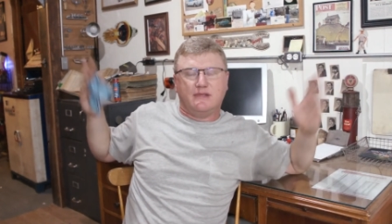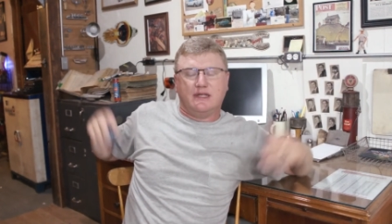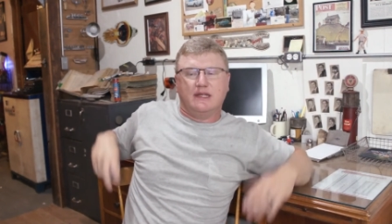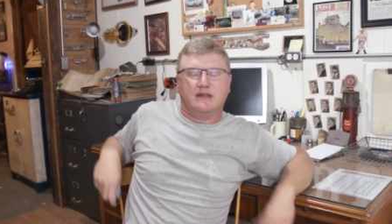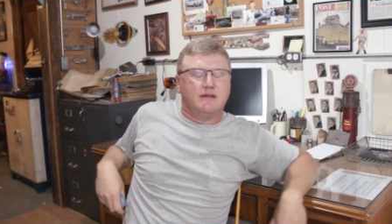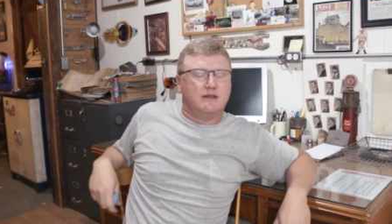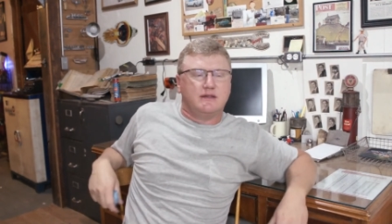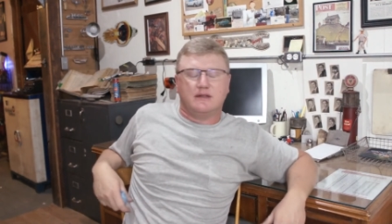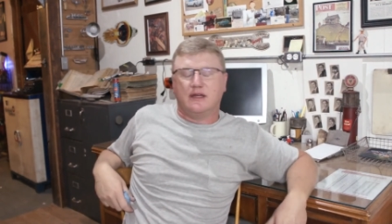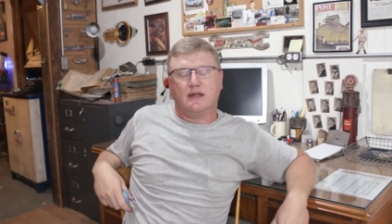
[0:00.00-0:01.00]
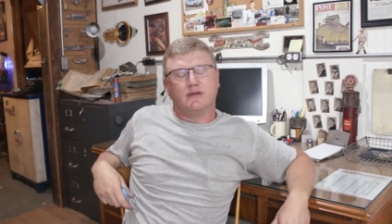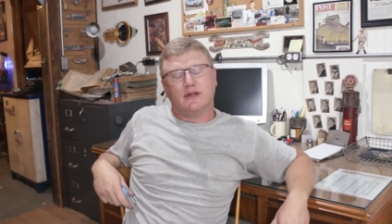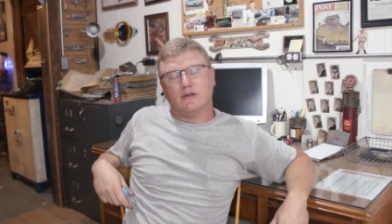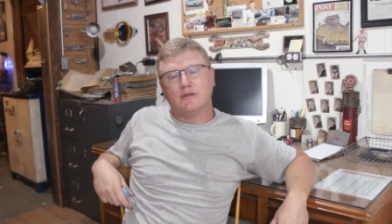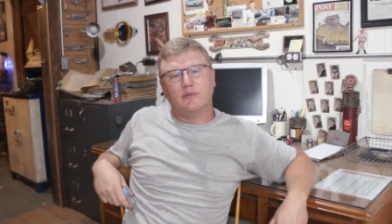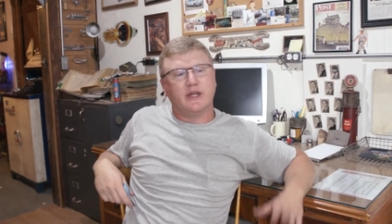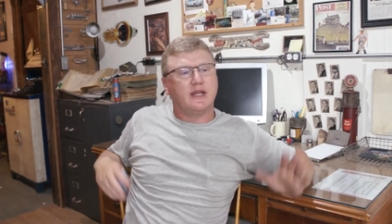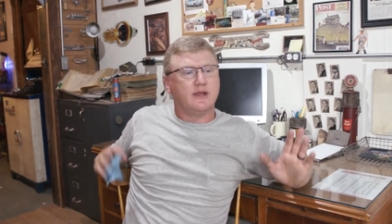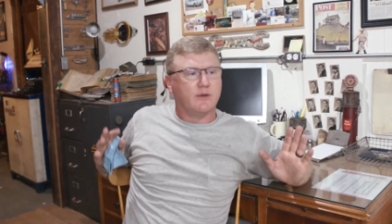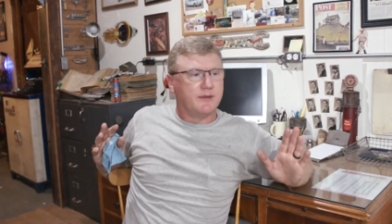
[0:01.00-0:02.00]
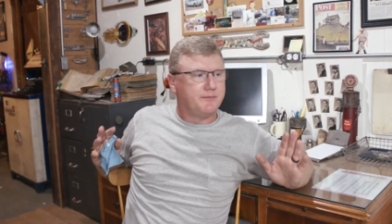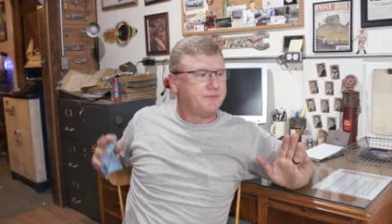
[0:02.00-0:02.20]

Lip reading: and I don't know. But anyway.